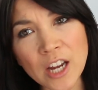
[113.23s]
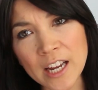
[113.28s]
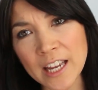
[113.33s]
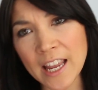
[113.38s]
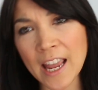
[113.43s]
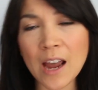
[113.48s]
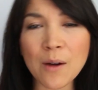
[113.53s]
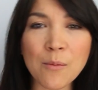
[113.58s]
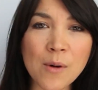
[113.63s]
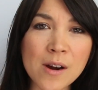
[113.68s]
I
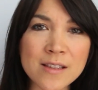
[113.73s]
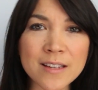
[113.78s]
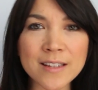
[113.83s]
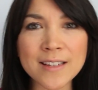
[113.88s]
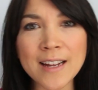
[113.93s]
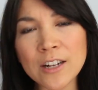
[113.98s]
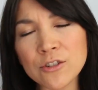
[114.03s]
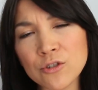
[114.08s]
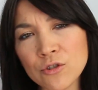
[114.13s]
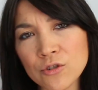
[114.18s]
can't wear this
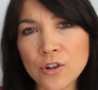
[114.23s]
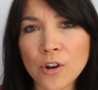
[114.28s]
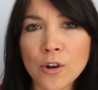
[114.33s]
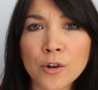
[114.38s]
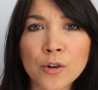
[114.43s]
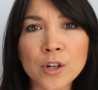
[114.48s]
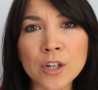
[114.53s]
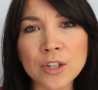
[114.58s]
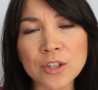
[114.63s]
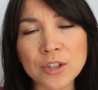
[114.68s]
natural
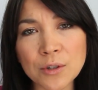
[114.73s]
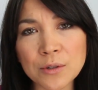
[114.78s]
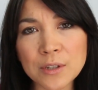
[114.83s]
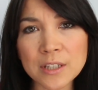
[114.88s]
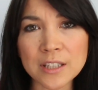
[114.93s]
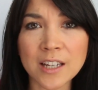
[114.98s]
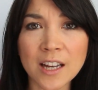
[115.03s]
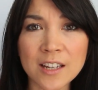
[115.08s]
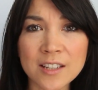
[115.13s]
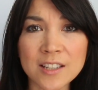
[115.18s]
deodorant, it's so
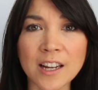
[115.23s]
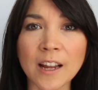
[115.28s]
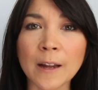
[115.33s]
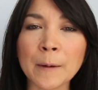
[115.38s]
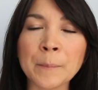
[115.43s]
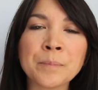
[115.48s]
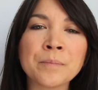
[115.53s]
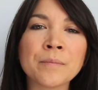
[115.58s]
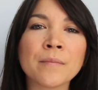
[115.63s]
disgusting.